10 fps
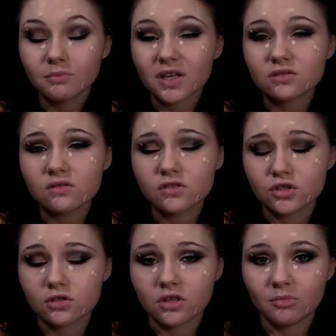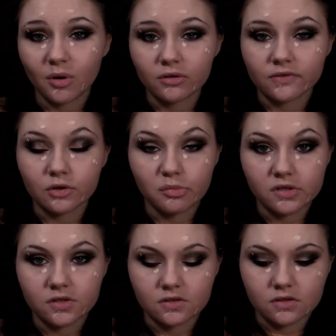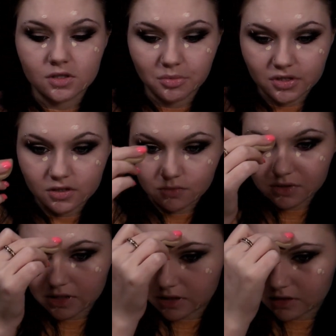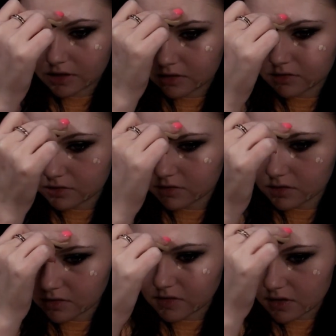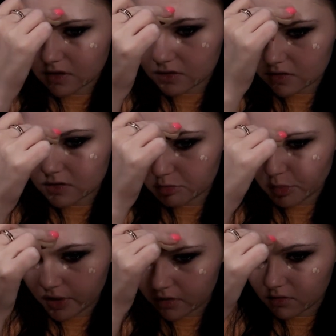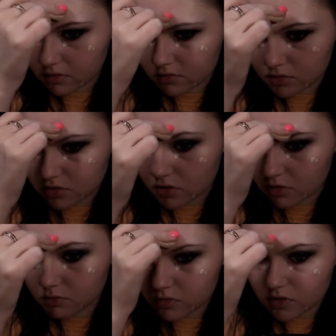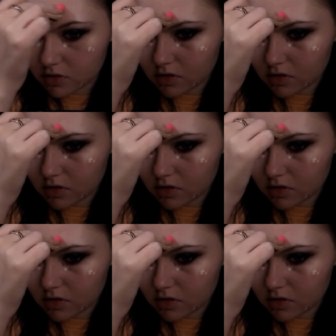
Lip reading: Make sure that you keep all of your brushes and sponges really clean, because it can spread germs.